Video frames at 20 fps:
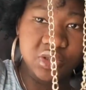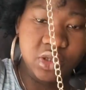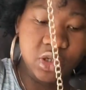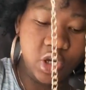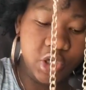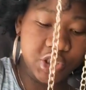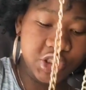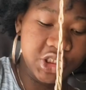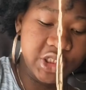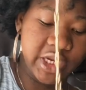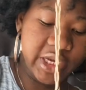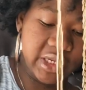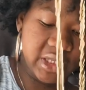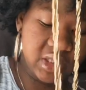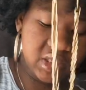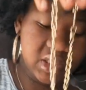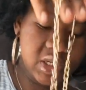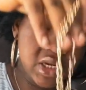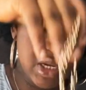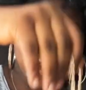long chain.
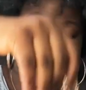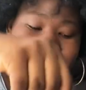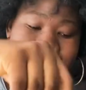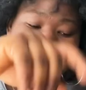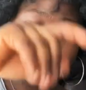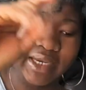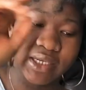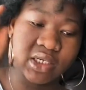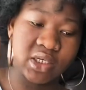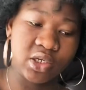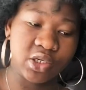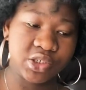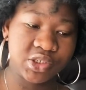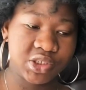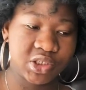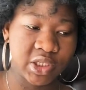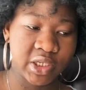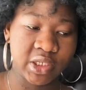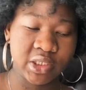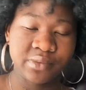Tiny long
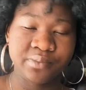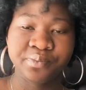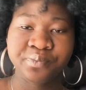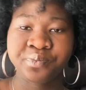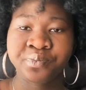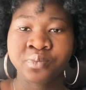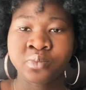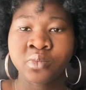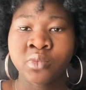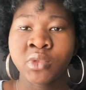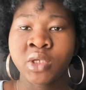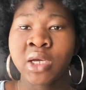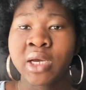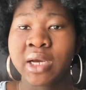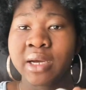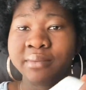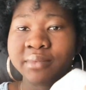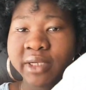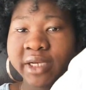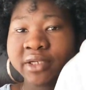chain.
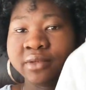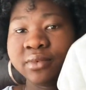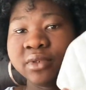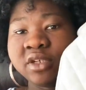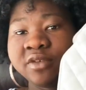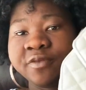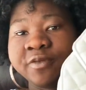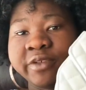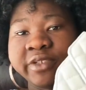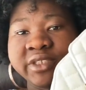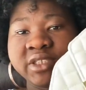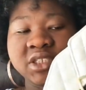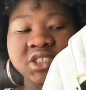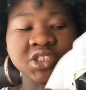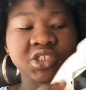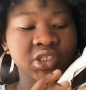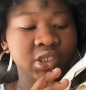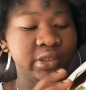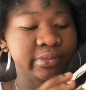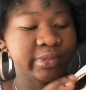I don't wanna fix the
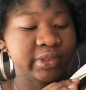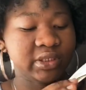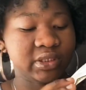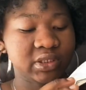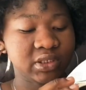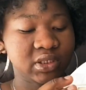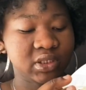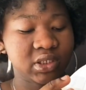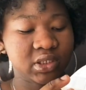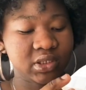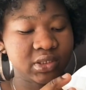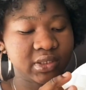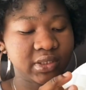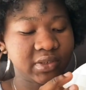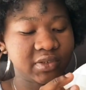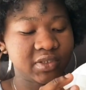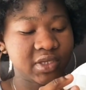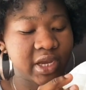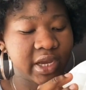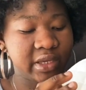chain because it's gonna
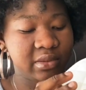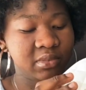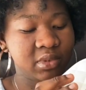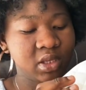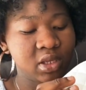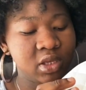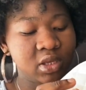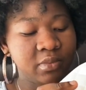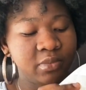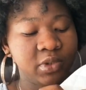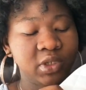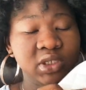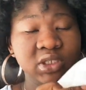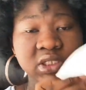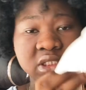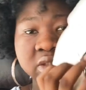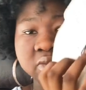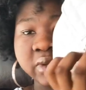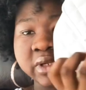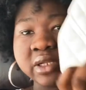take time. But this
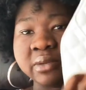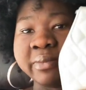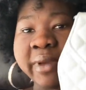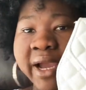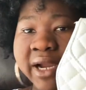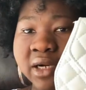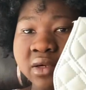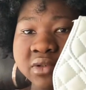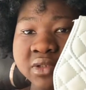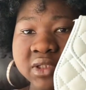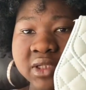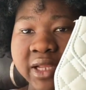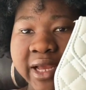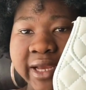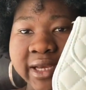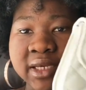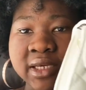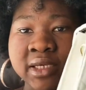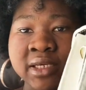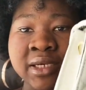is what the bag looks
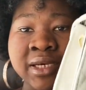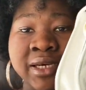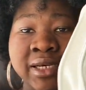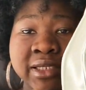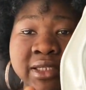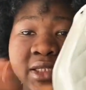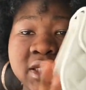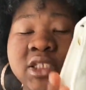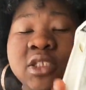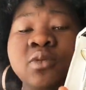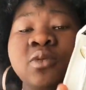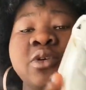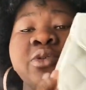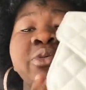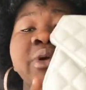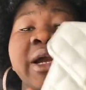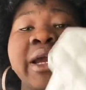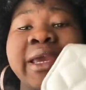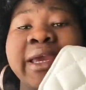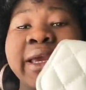like. This one
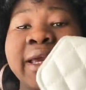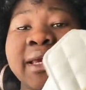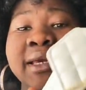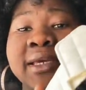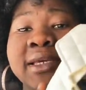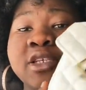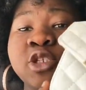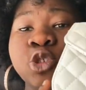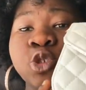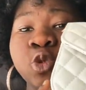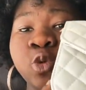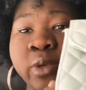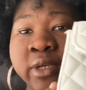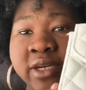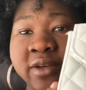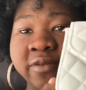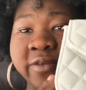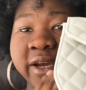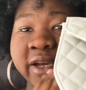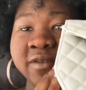right here is
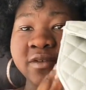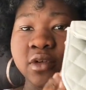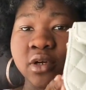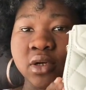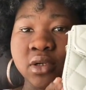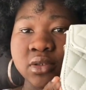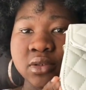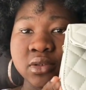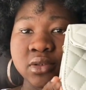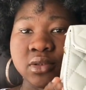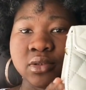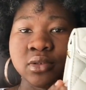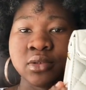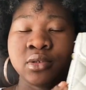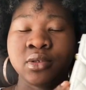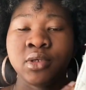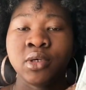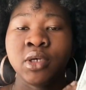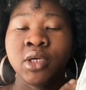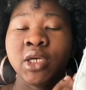$25.
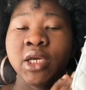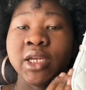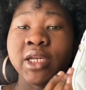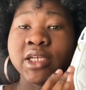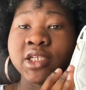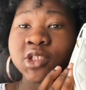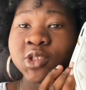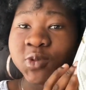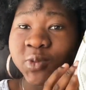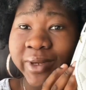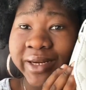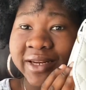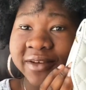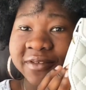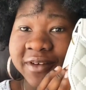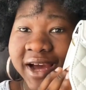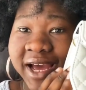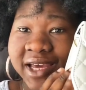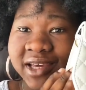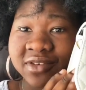It is
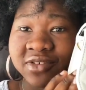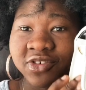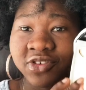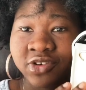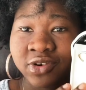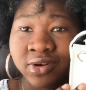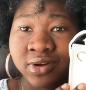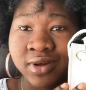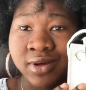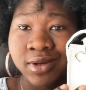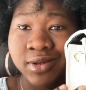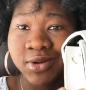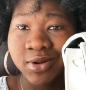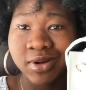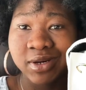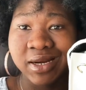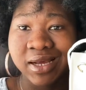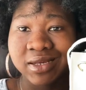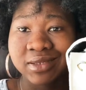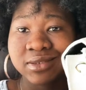$25.
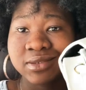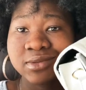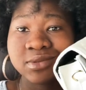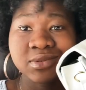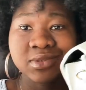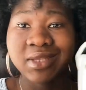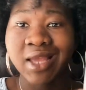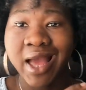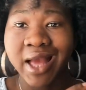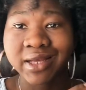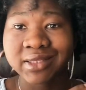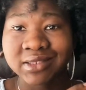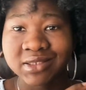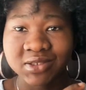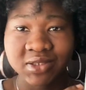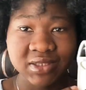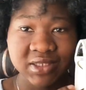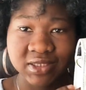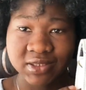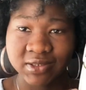No tax,
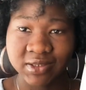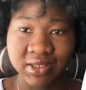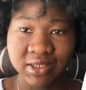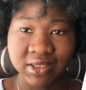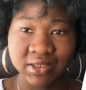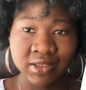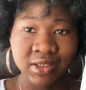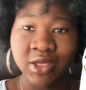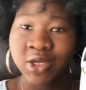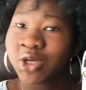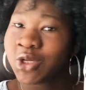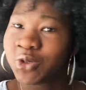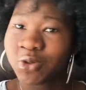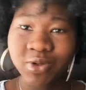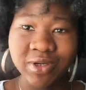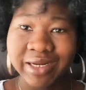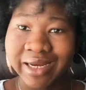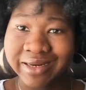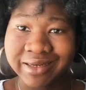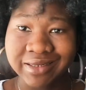nothing. No
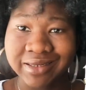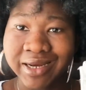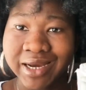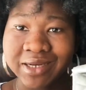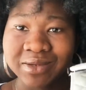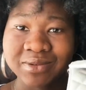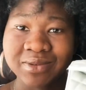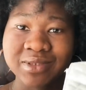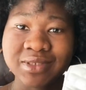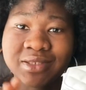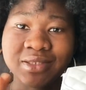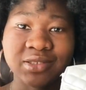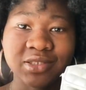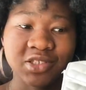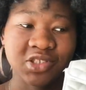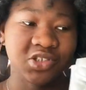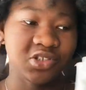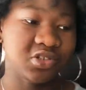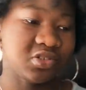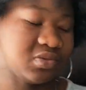99 on it. It's
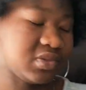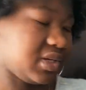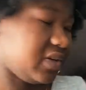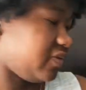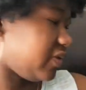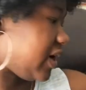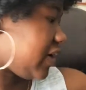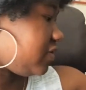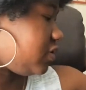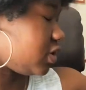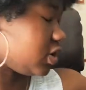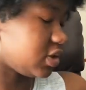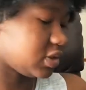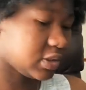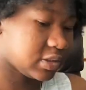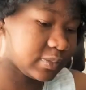just $25.